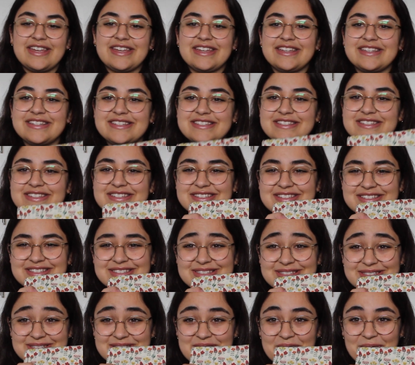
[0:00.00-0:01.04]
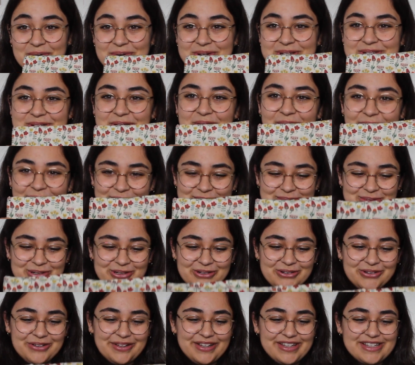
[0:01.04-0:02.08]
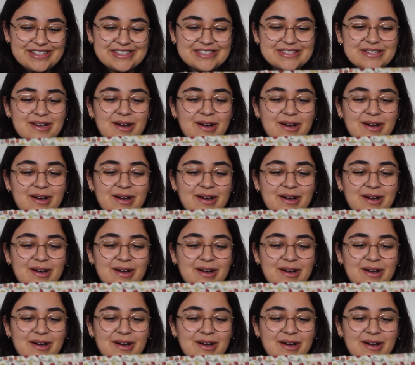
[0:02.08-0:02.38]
is so adorable. It's